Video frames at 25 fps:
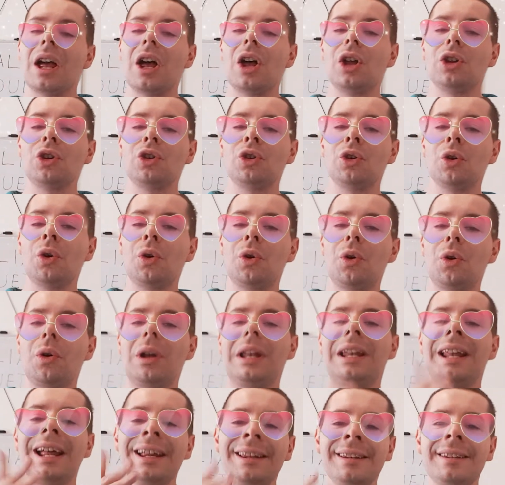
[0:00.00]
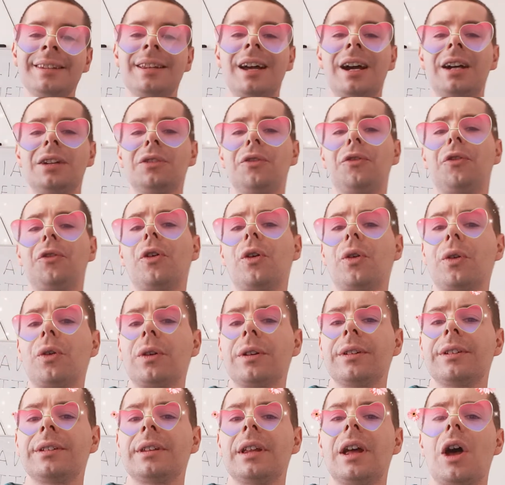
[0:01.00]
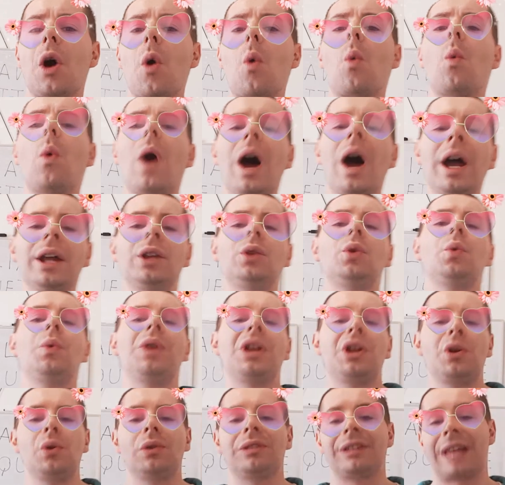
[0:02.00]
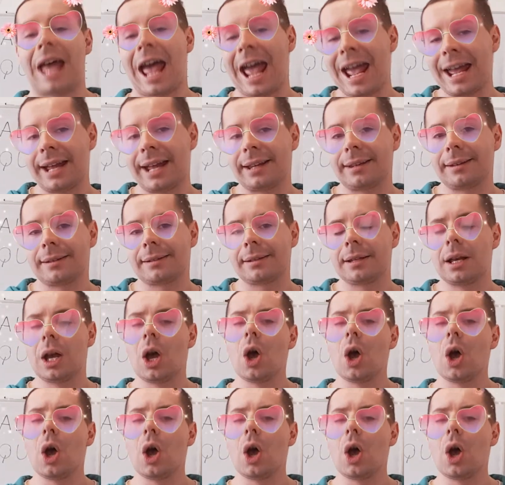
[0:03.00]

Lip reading: So let's start first. Why do we use the hands?